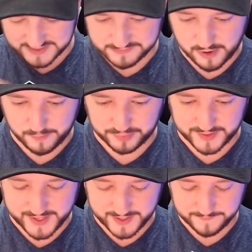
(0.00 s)
smart
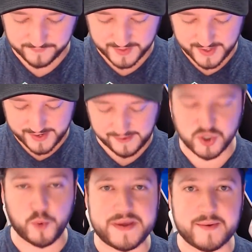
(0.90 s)
play. I was
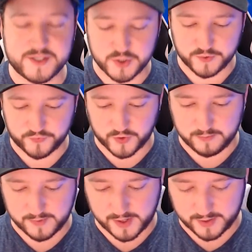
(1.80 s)
hoping he would do it
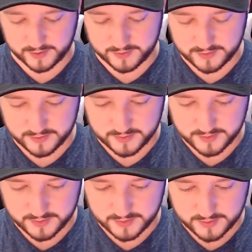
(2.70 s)
from uh,
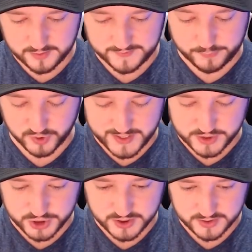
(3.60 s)
the
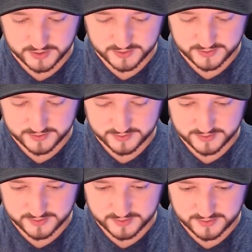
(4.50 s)
bridge.
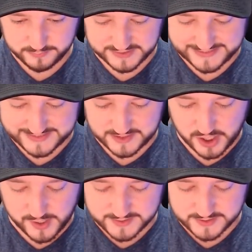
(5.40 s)
But he did
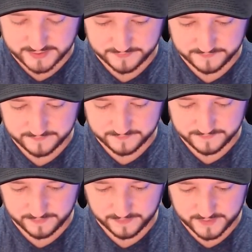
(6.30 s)
not.
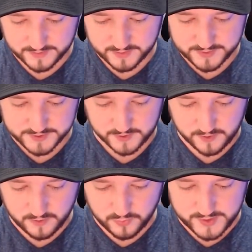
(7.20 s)

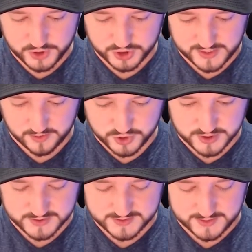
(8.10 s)
So we shall
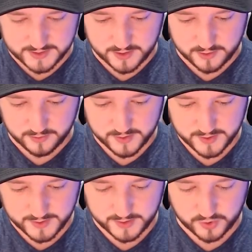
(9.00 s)
just sit here
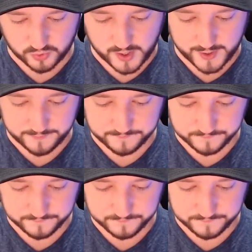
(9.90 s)
and cry.